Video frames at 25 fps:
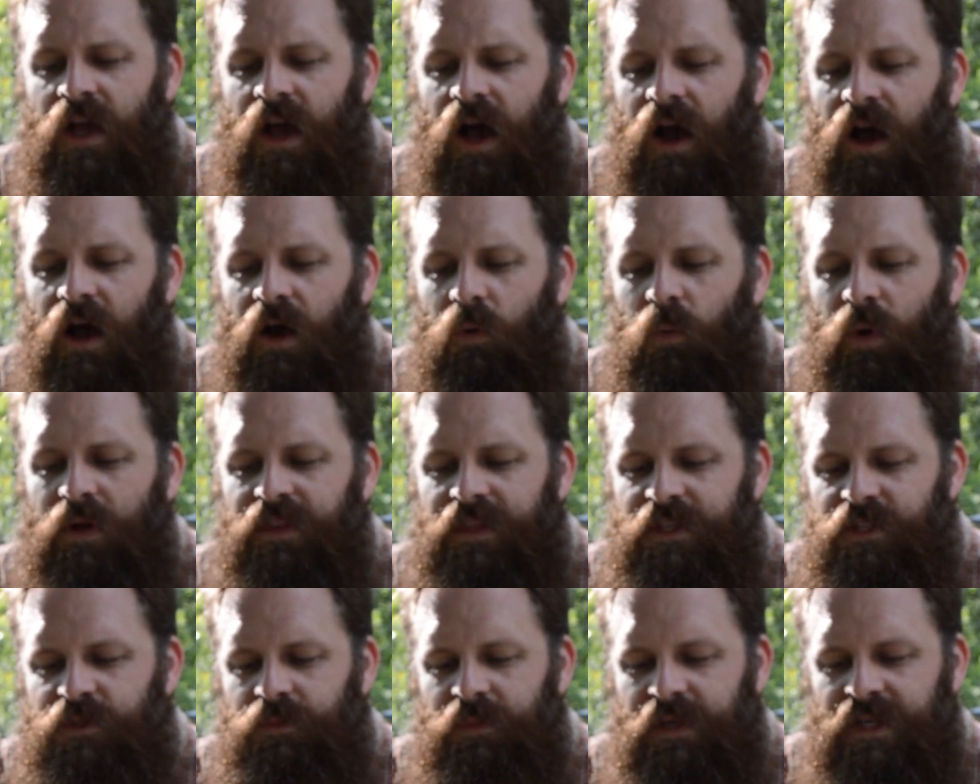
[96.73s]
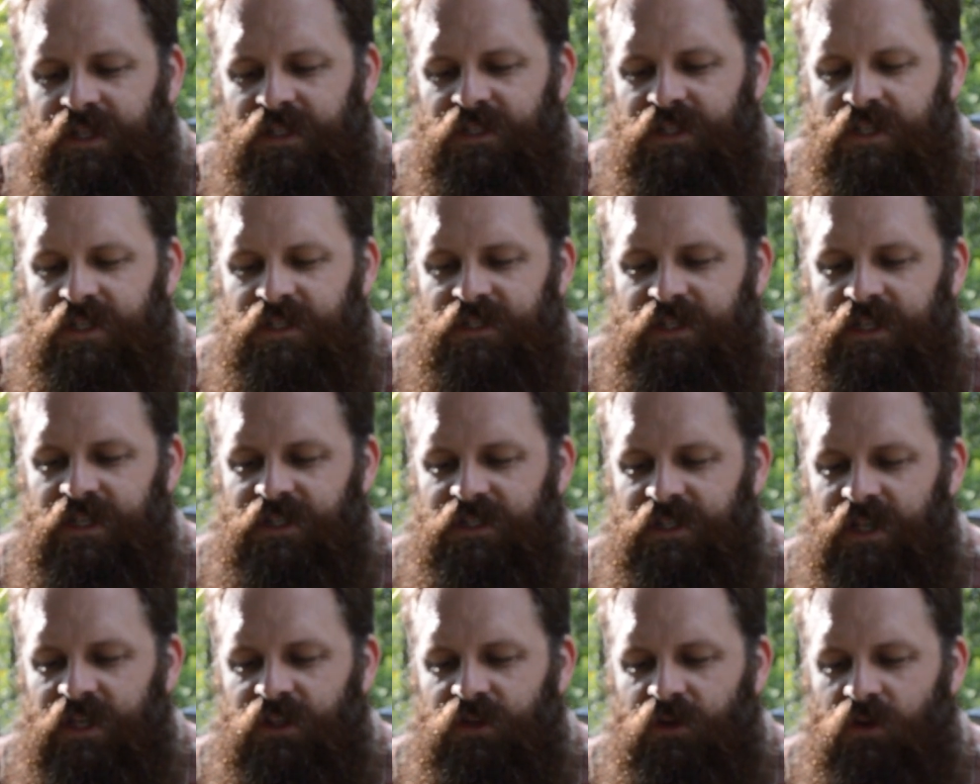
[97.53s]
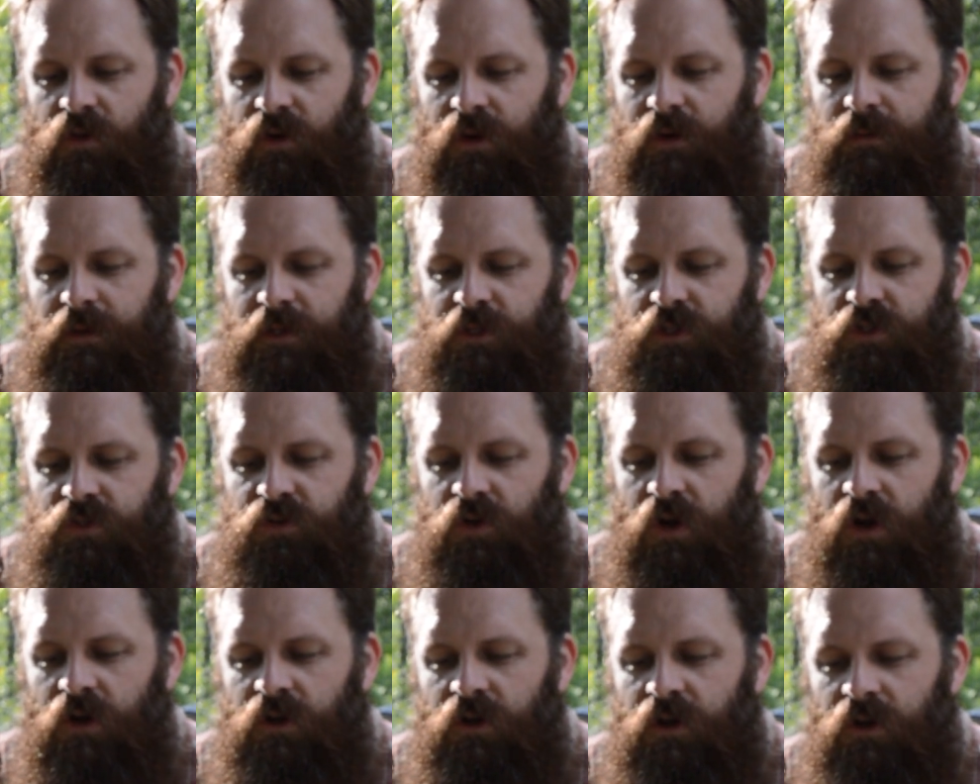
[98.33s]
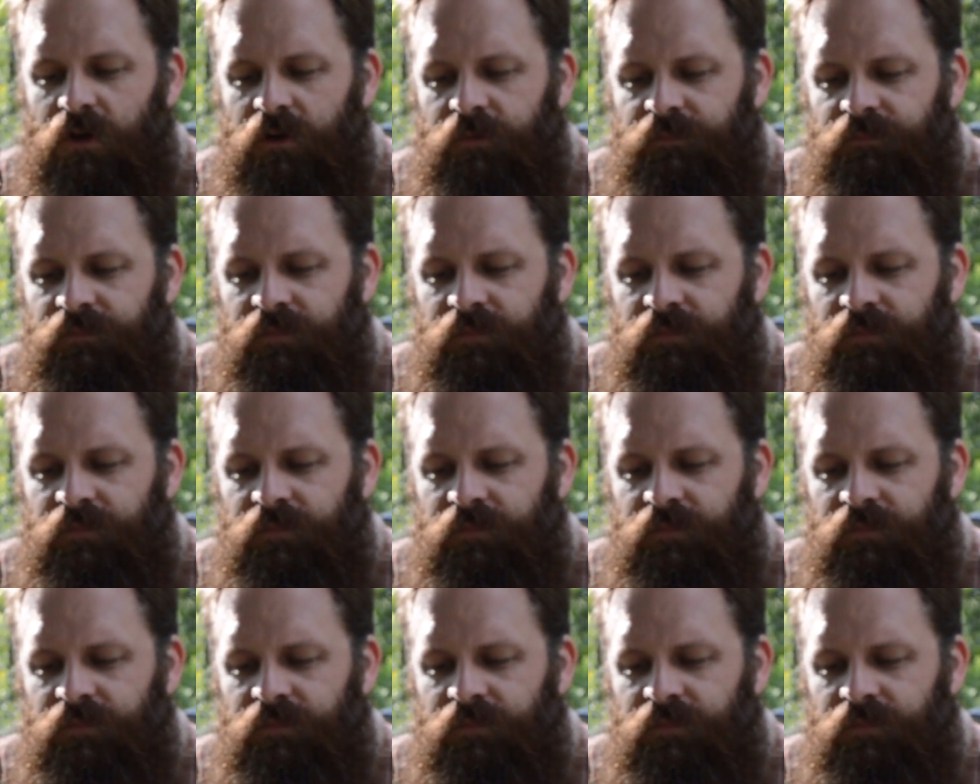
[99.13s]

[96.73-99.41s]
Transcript: What this means is these teeth are going to be stronger,